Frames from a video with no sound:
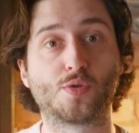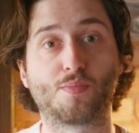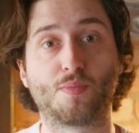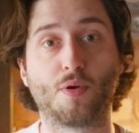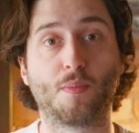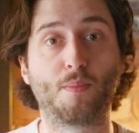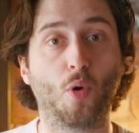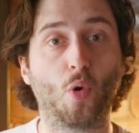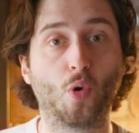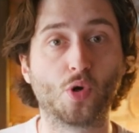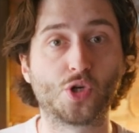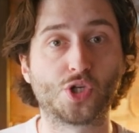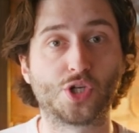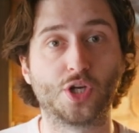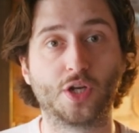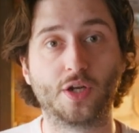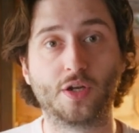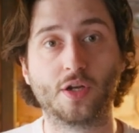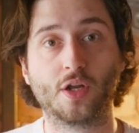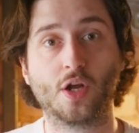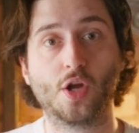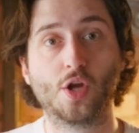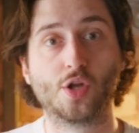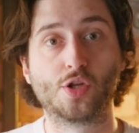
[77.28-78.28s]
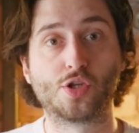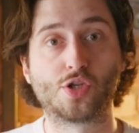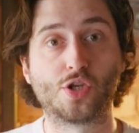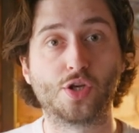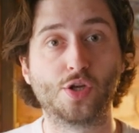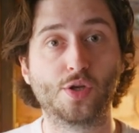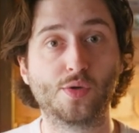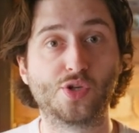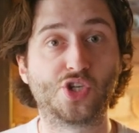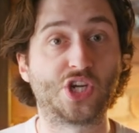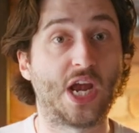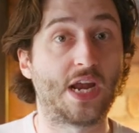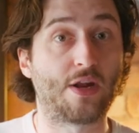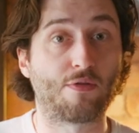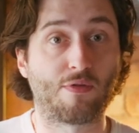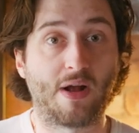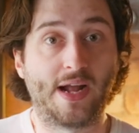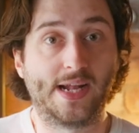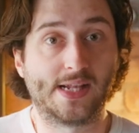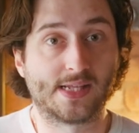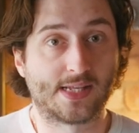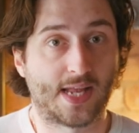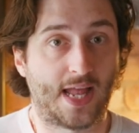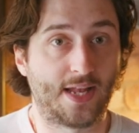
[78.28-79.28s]
proportion to
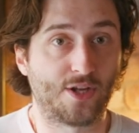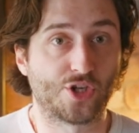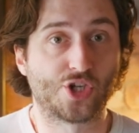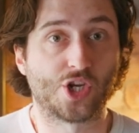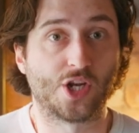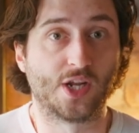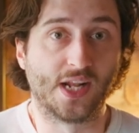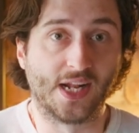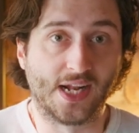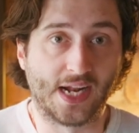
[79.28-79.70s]
generate tension